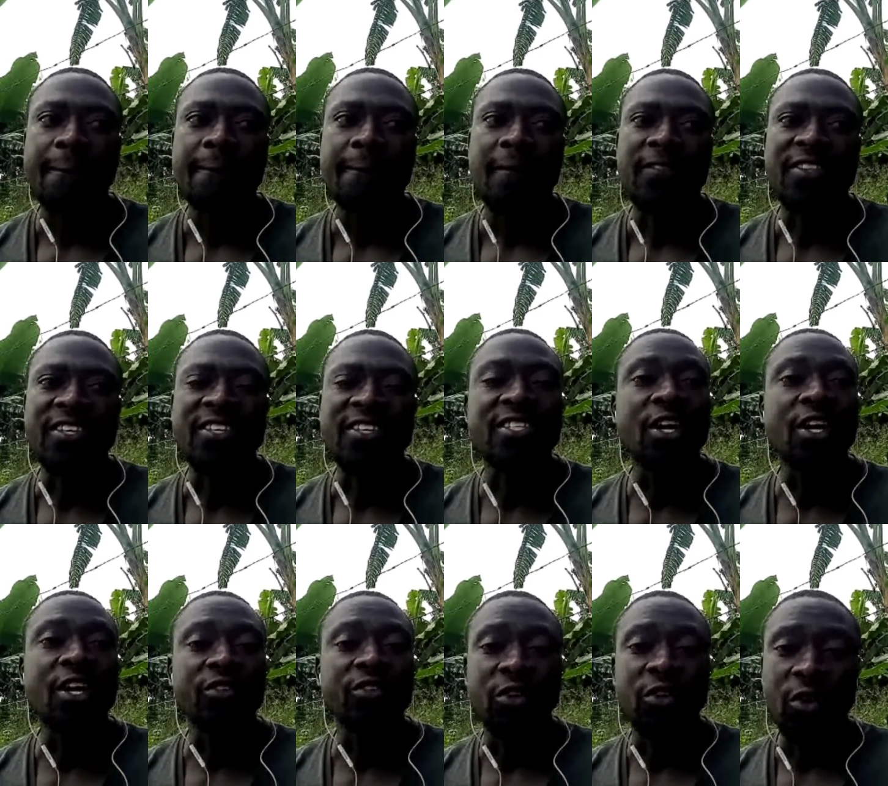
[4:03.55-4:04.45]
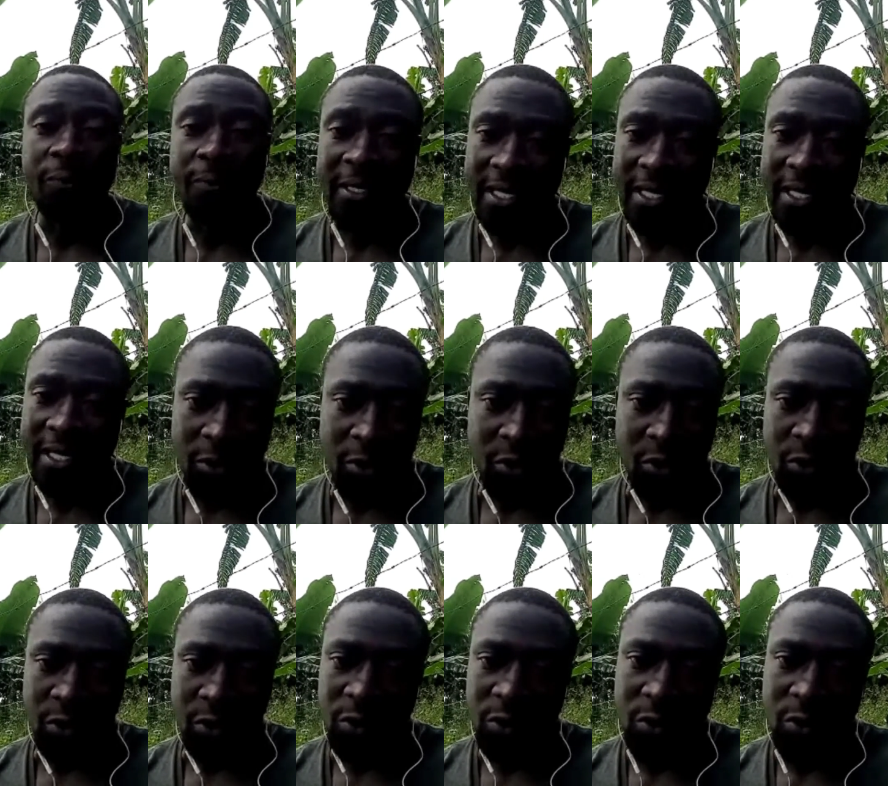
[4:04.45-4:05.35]
this year we've not been able to
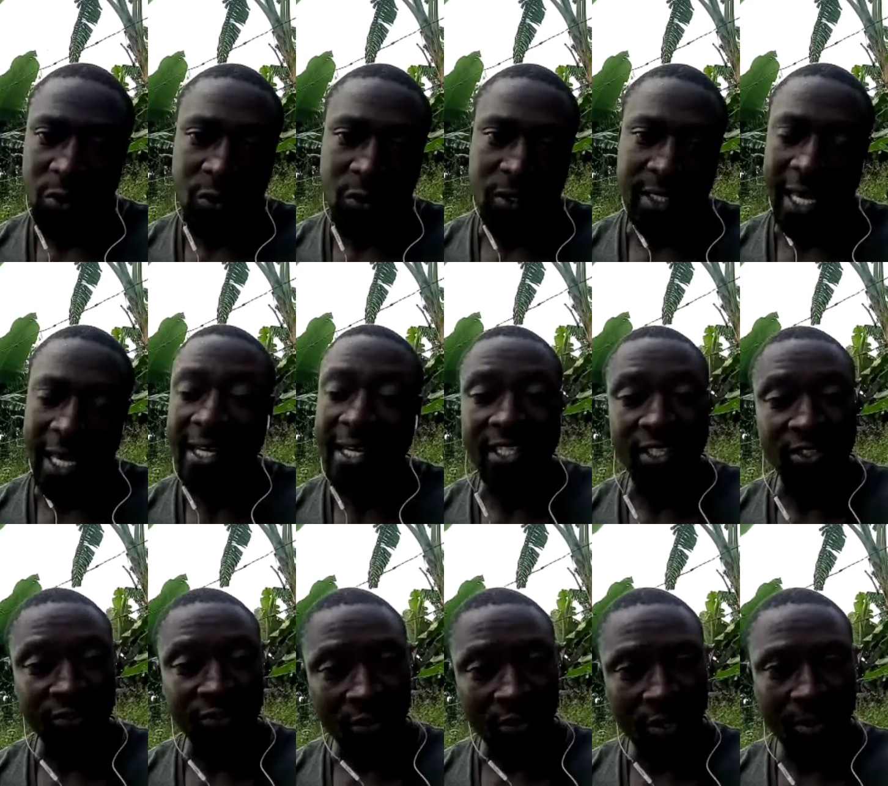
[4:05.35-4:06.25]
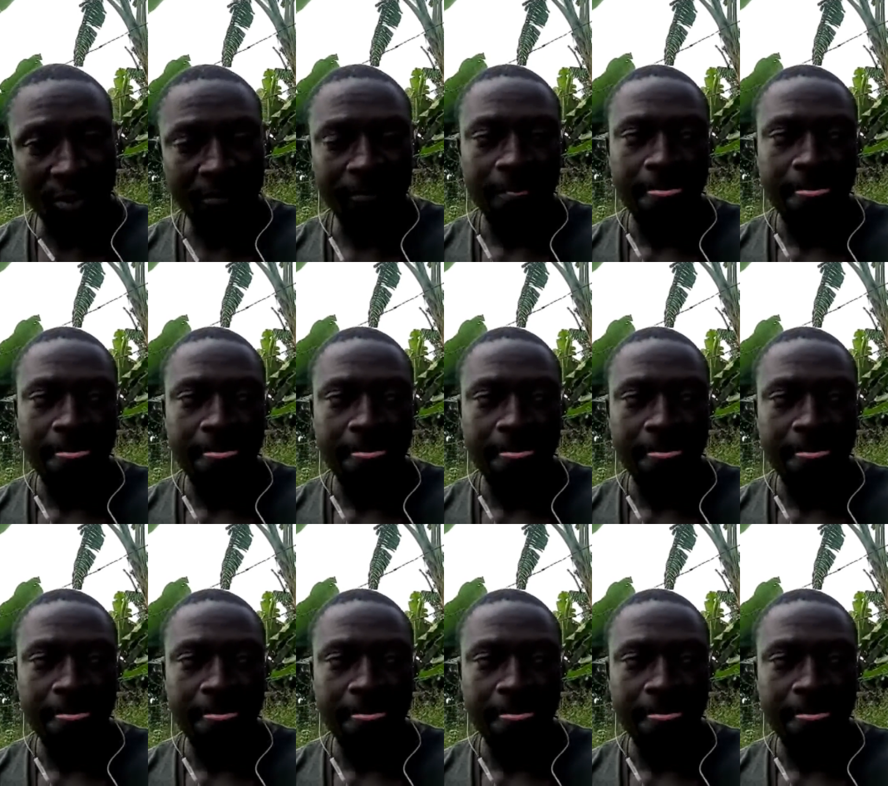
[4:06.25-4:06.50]
do silage for them.